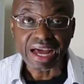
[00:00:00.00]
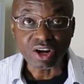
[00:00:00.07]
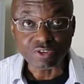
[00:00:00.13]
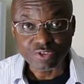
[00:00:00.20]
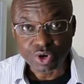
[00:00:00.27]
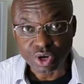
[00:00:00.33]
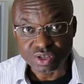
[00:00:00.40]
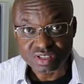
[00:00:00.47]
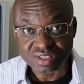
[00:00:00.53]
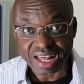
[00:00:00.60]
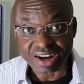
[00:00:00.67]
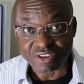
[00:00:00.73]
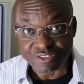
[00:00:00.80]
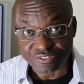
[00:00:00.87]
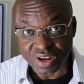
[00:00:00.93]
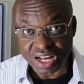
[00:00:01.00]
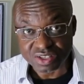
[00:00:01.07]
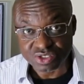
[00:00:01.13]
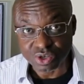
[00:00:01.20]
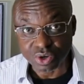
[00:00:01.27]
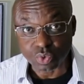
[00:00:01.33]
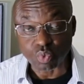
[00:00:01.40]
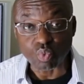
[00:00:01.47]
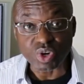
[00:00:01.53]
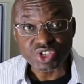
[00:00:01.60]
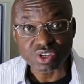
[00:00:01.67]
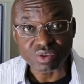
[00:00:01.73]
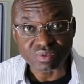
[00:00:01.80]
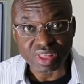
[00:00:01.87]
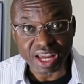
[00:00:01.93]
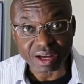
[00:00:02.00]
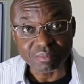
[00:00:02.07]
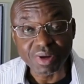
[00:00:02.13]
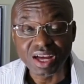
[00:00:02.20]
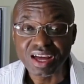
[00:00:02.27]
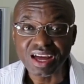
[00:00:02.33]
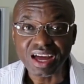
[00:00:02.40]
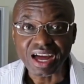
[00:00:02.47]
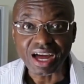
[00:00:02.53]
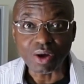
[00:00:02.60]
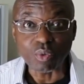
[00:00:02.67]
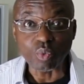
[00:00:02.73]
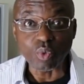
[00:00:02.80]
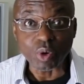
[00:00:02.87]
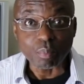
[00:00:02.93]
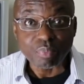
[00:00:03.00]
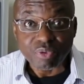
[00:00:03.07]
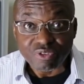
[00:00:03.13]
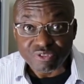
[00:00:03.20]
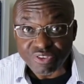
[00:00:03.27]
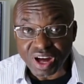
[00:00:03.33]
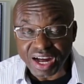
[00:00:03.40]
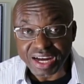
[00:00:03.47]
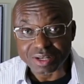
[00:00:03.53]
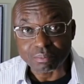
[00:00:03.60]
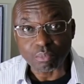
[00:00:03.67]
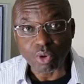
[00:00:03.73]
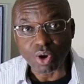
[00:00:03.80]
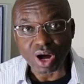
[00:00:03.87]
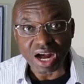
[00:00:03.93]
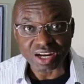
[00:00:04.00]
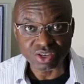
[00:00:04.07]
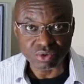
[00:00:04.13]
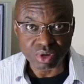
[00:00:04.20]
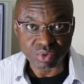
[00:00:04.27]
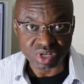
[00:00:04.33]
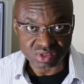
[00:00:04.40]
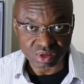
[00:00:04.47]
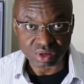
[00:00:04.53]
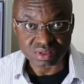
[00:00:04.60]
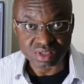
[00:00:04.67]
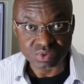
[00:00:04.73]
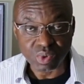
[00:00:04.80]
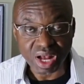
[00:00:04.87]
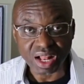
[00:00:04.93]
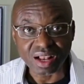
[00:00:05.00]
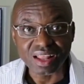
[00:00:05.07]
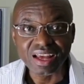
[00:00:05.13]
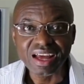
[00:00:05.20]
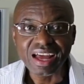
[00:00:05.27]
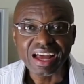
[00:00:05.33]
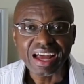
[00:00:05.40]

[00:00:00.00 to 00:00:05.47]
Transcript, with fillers: And of course, that reflects on which of them uh, will provide more accurate results as well.